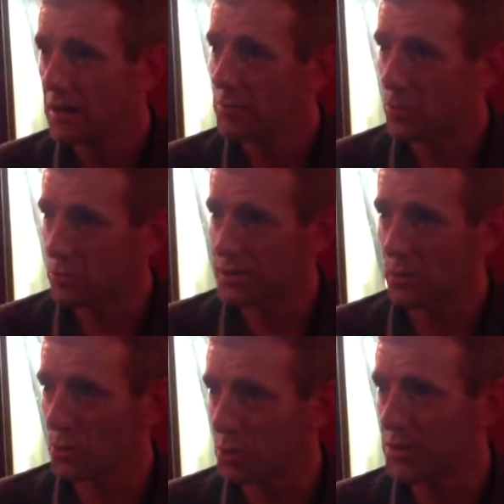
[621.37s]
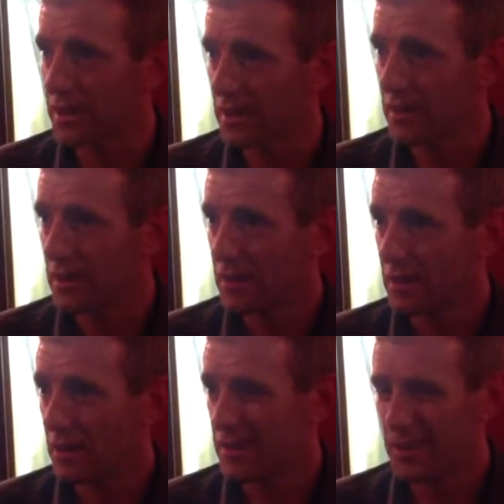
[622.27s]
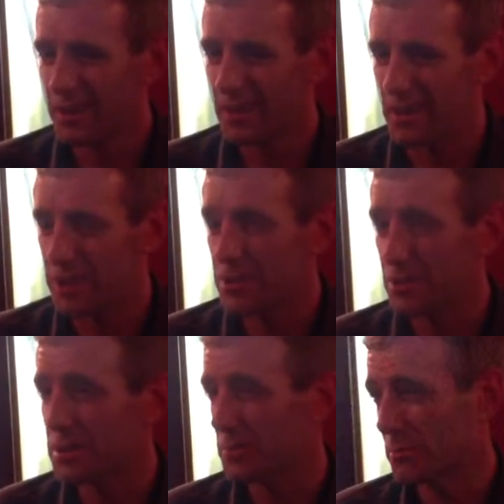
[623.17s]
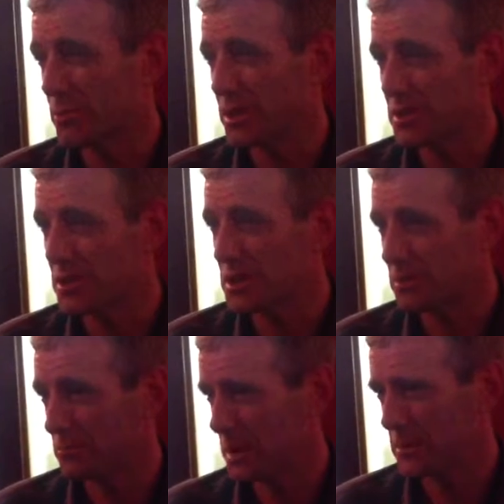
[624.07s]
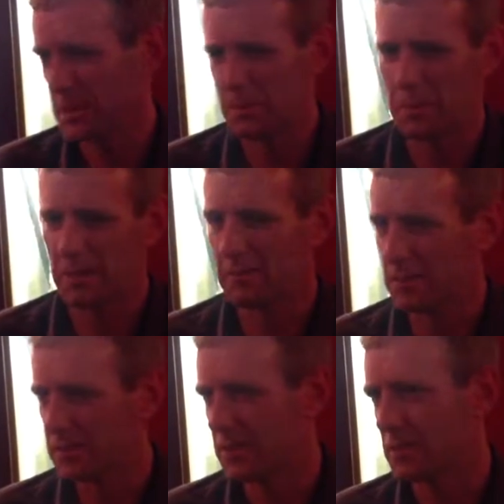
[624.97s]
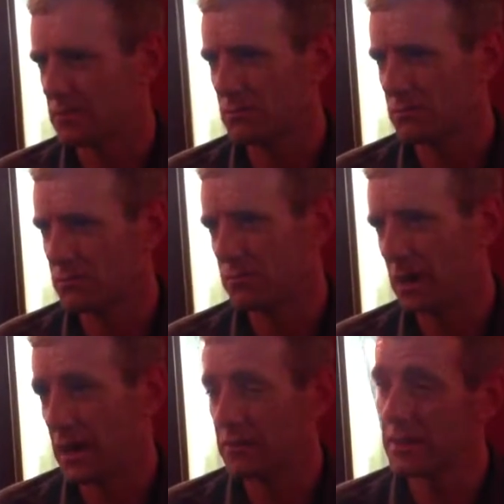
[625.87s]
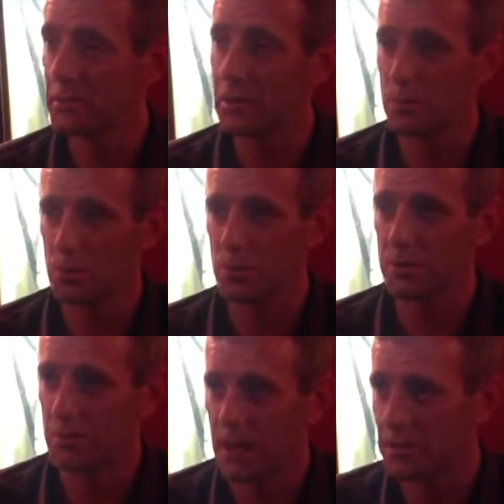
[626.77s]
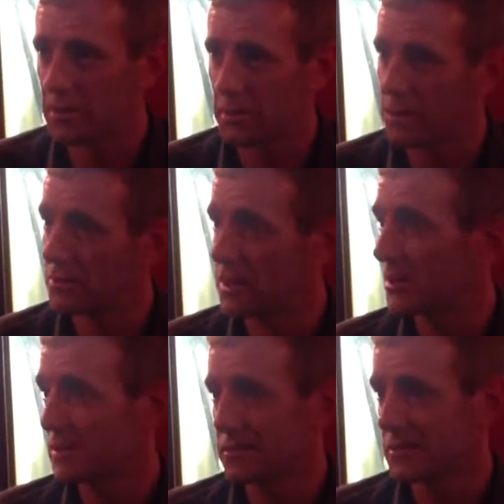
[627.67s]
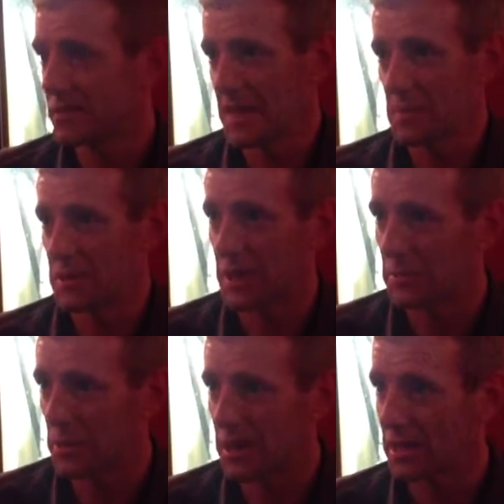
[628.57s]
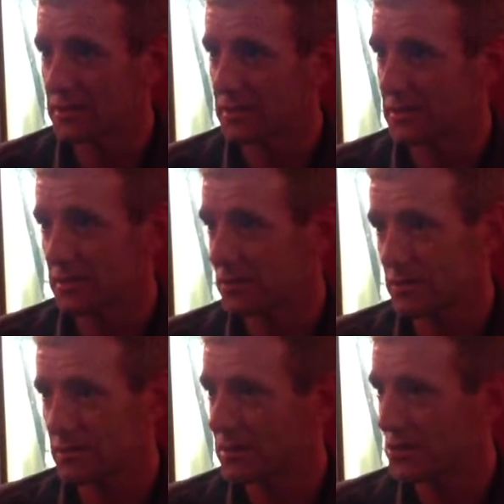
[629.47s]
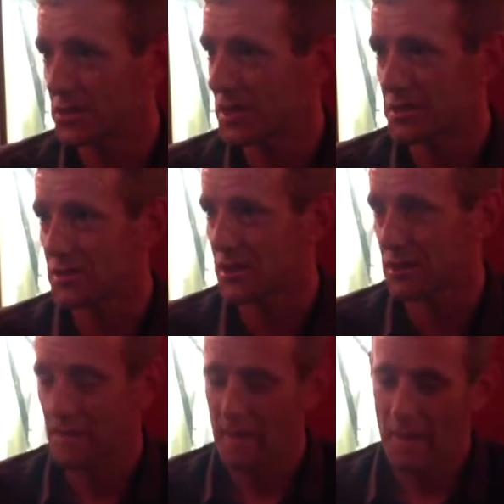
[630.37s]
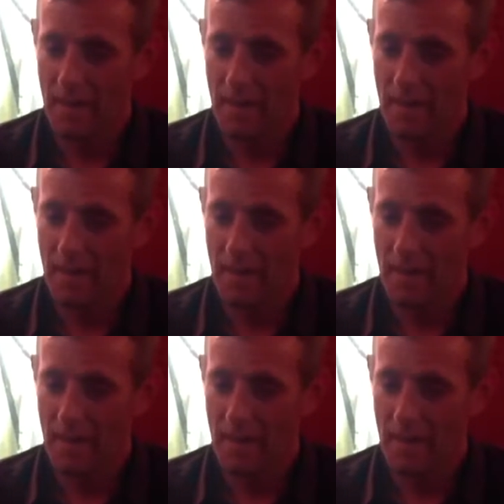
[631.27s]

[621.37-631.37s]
But once I worked there, like I, I judged them, I prejudged the people as being yeah. a certain yeah. And then when I worked around them, I realised they're the same as anybody else. It's Absolutely. just, it's just their style. Yeah.